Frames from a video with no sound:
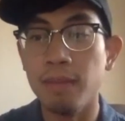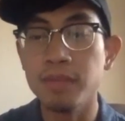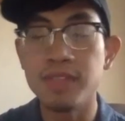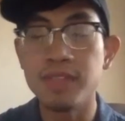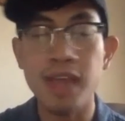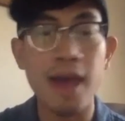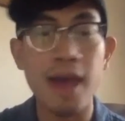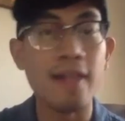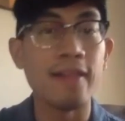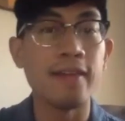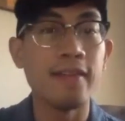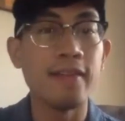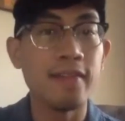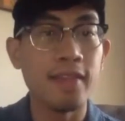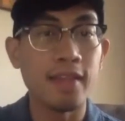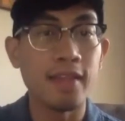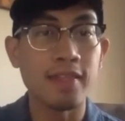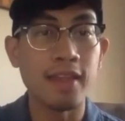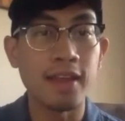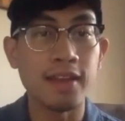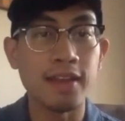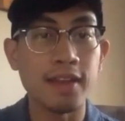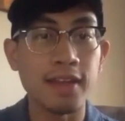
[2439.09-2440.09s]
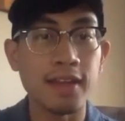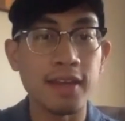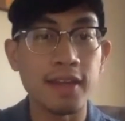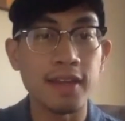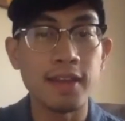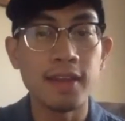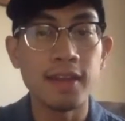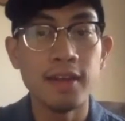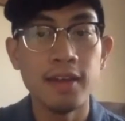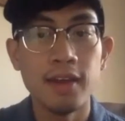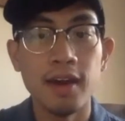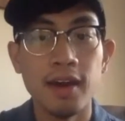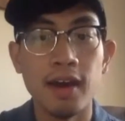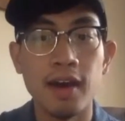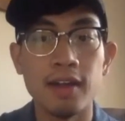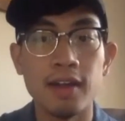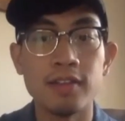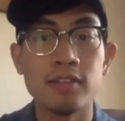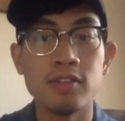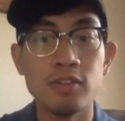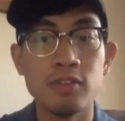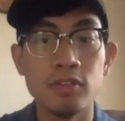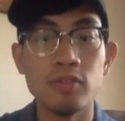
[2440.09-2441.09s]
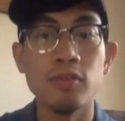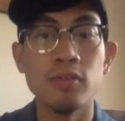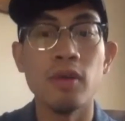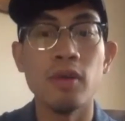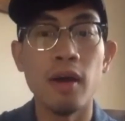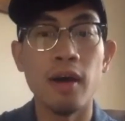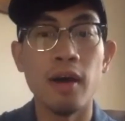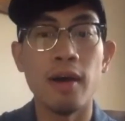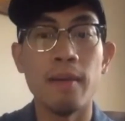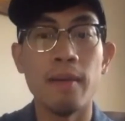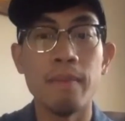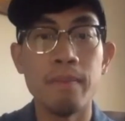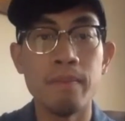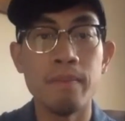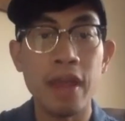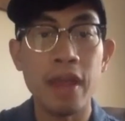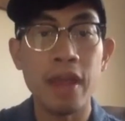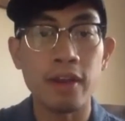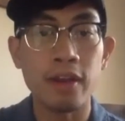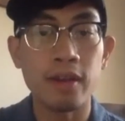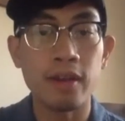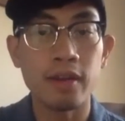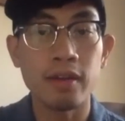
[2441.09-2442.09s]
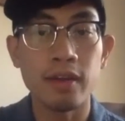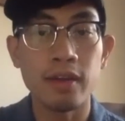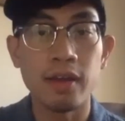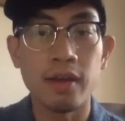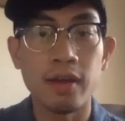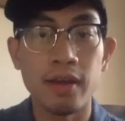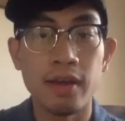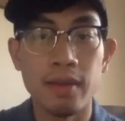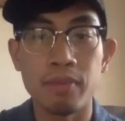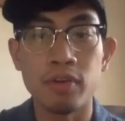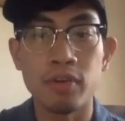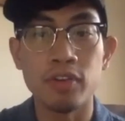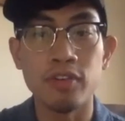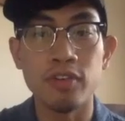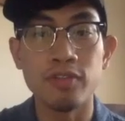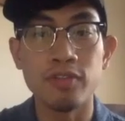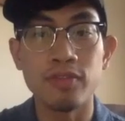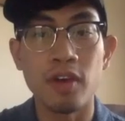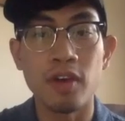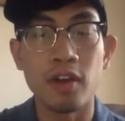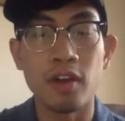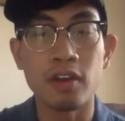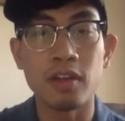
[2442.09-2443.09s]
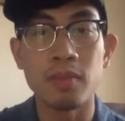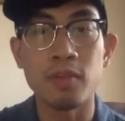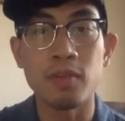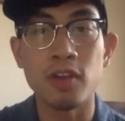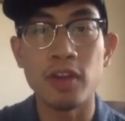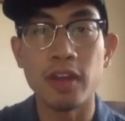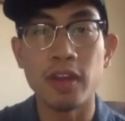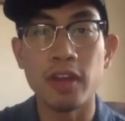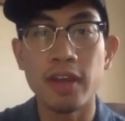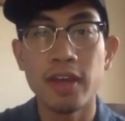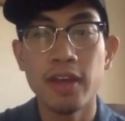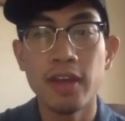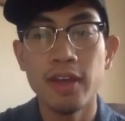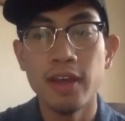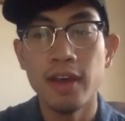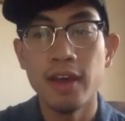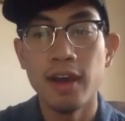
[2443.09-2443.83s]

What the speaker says: talent that they need to better improve our community.